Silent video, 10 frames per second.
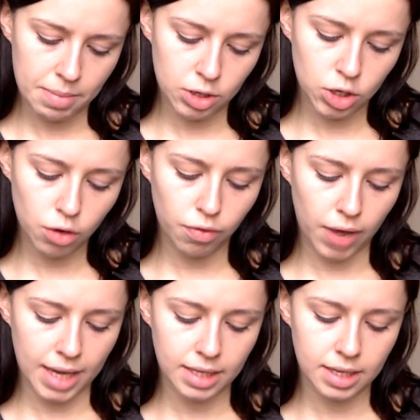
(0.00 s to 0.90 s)
Too
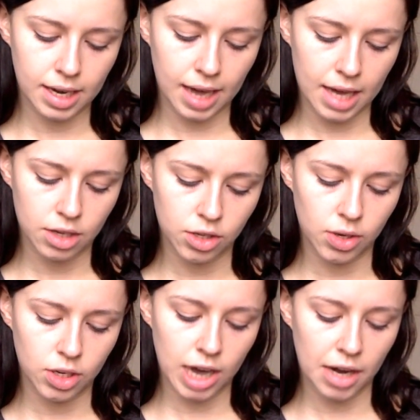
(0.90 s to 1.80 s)
Faced again, so
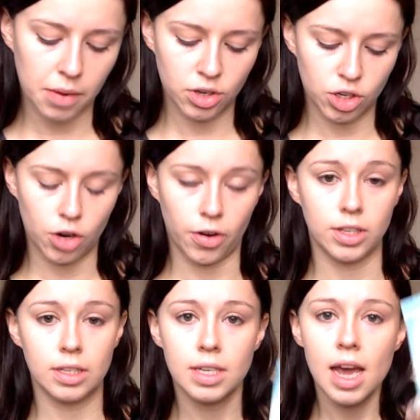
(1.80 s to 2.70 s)
it's Shadow
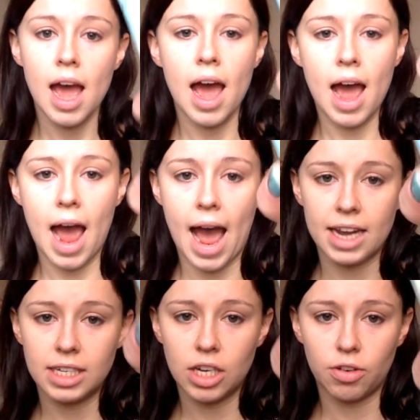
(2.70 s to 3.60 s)
Insurance
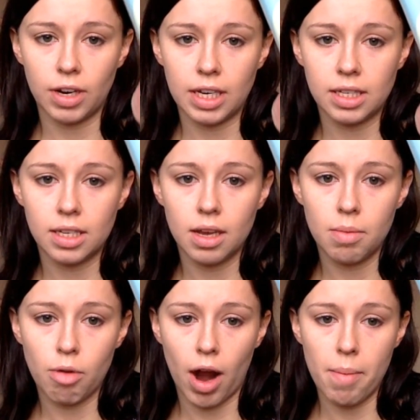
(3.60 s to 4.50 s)
Anti-Crease
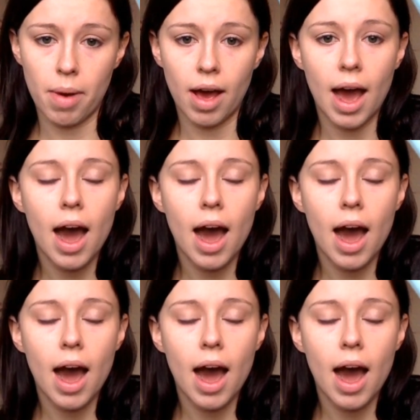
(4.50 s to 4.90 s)
Primer.